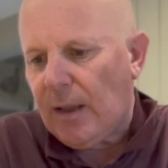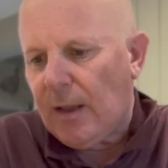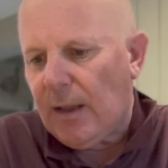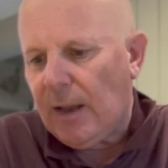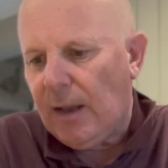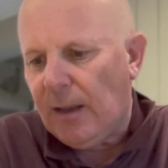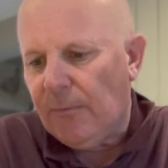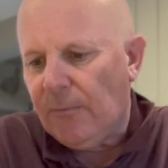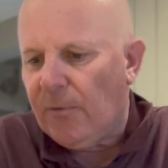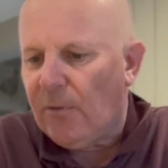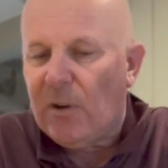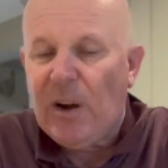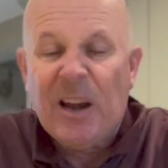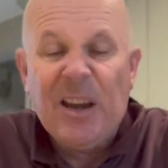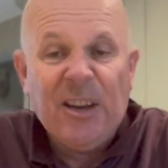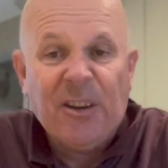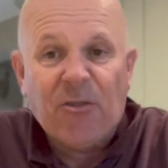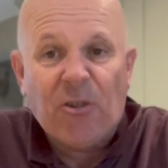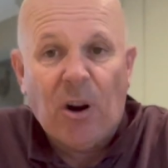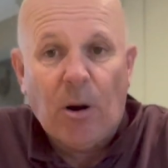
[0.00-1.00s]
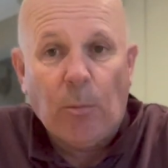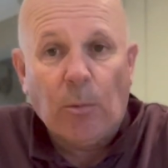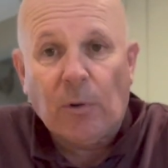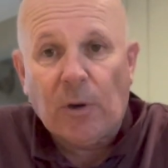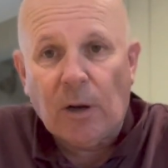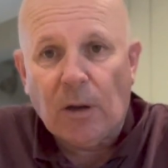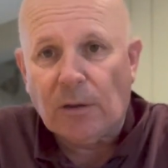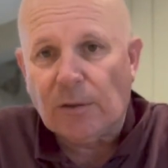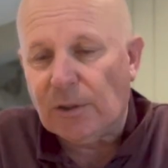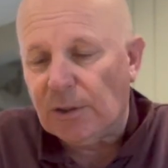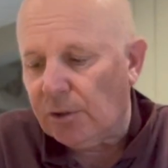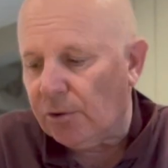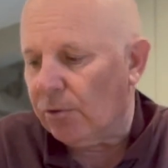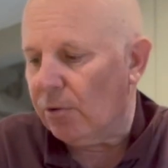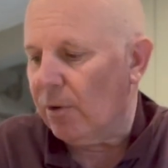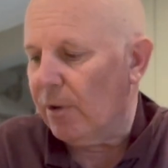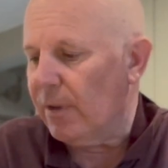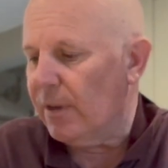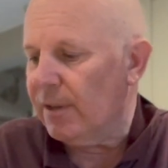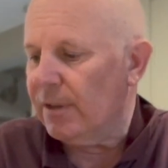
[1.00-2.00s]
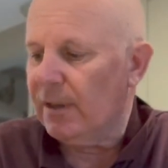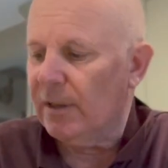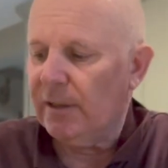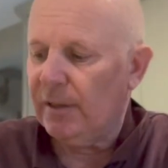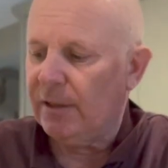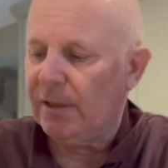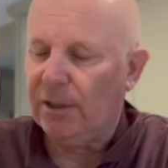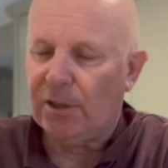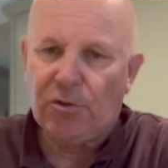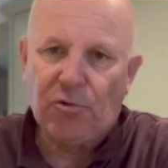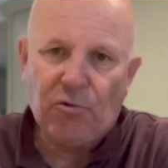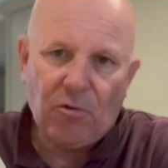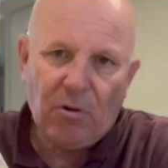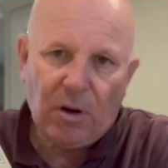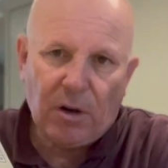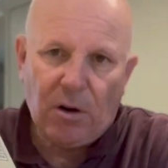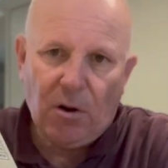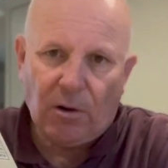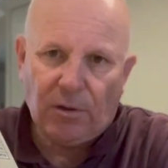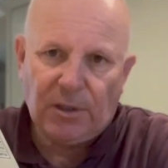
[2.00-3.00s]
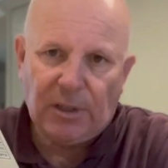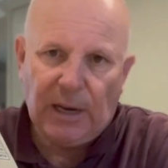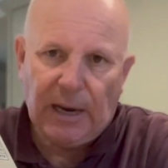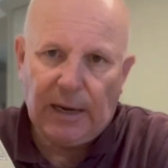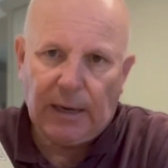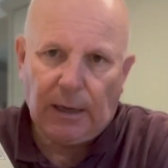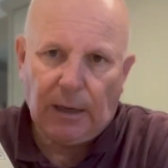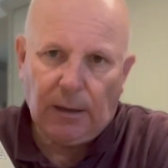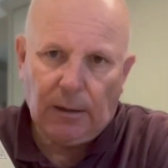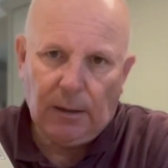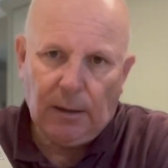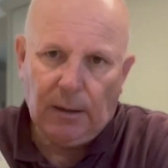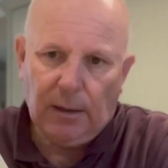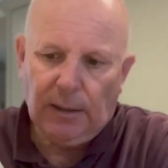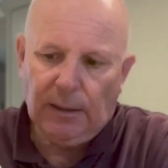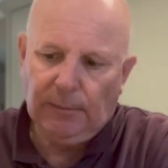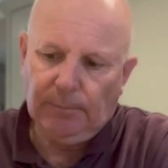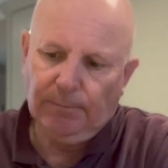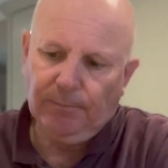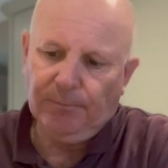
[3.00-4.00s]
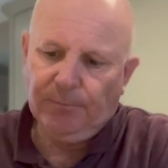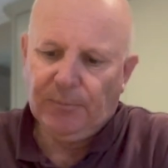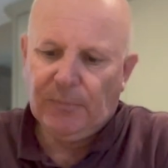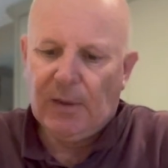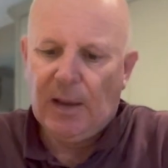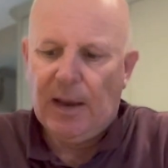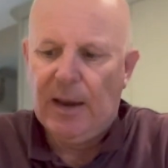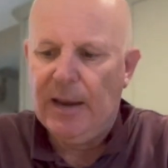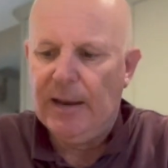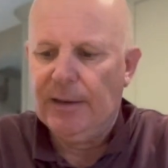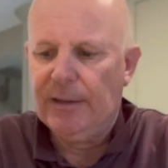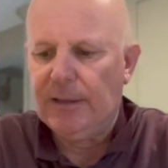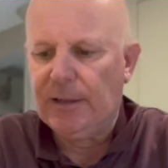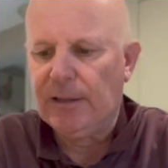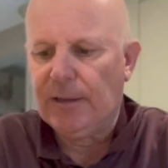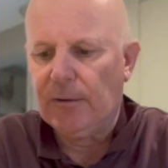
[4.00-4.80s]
and for any tribal class destroyer, this is Destroyer Cossack. It's